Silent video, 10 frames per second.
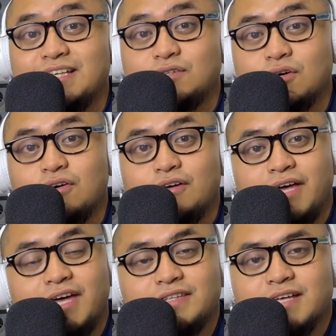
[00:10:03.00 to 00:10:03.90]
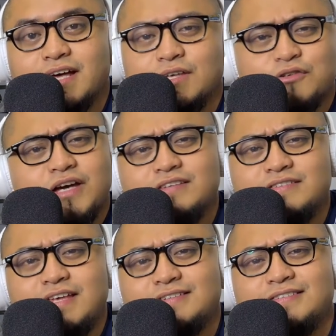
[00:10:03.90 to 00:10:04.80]
rito and you guys
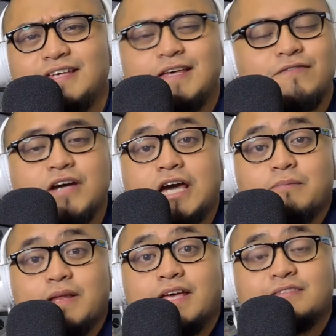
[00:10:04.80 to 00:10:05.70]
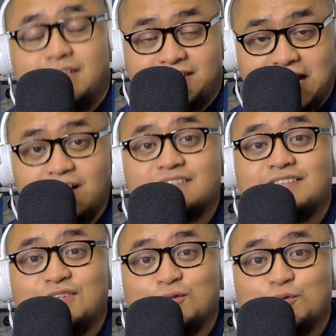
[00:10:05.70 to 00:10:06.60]
stay safe, God bless, and I'll
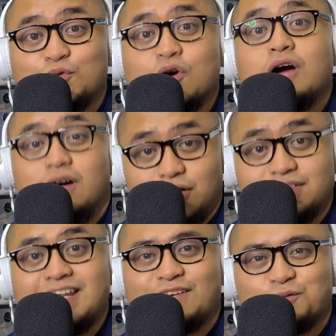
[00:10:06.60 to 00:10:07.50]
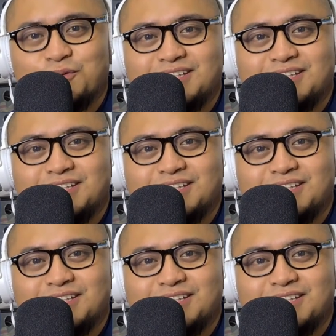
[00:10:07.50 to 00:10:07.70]
see you on the next